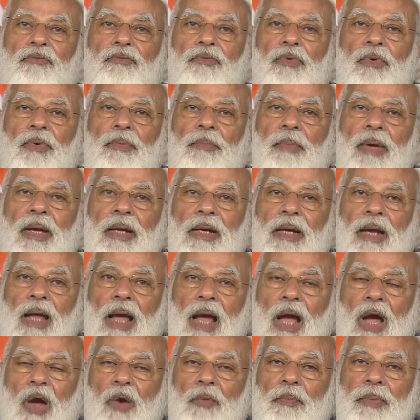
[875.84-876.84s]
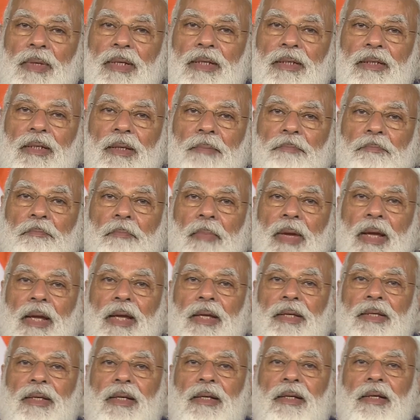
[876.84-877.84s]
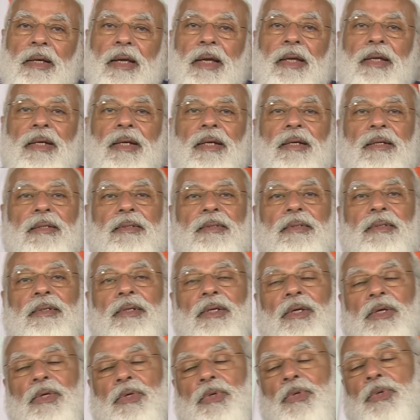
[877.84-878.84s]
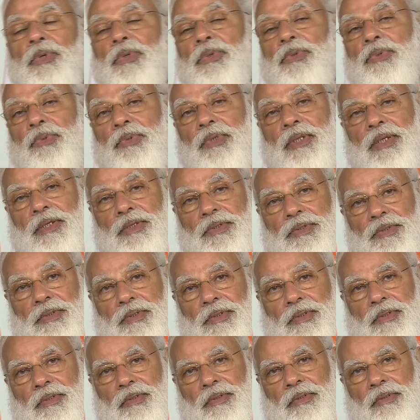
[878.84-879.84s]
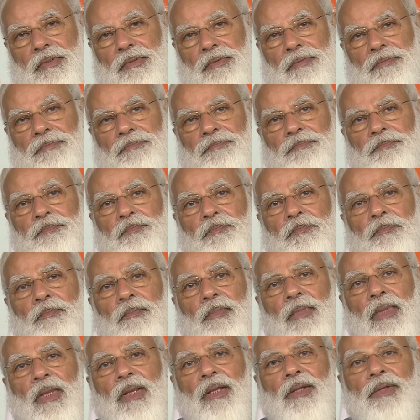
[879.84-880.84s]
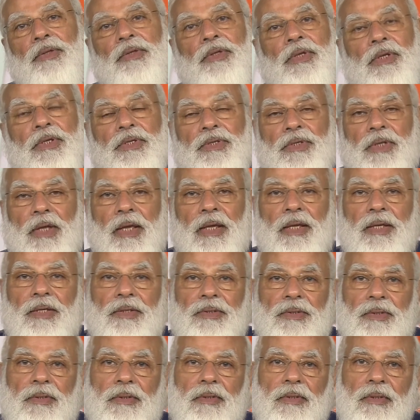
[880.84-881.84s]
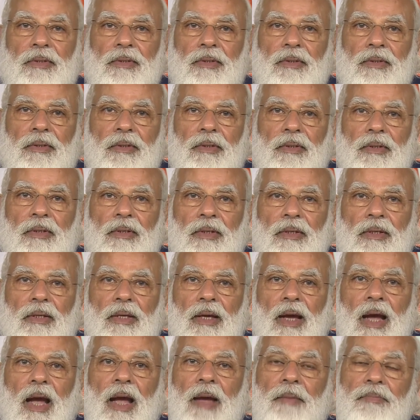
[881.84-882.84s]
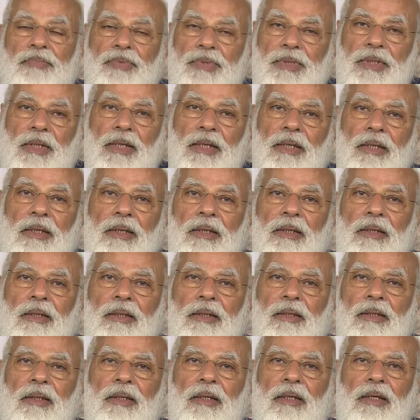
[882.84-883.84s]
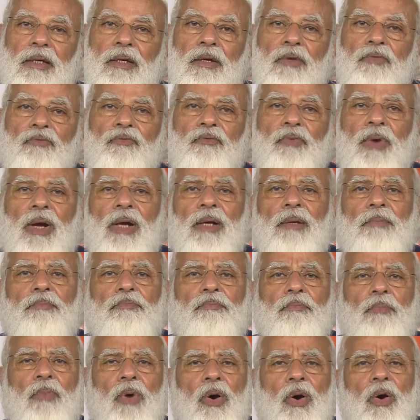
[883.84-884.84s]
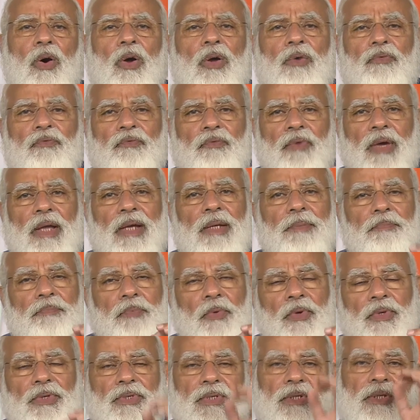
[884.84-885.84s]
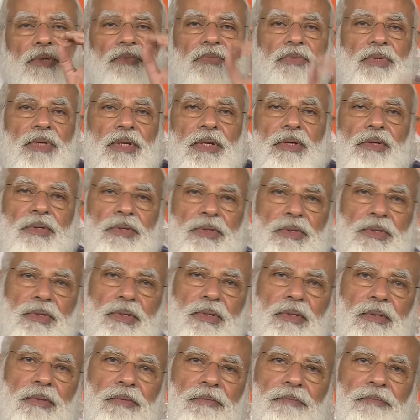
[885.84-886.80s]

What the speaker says: Women have been the major gainers due to this. These days, I am seeing one more very positive change.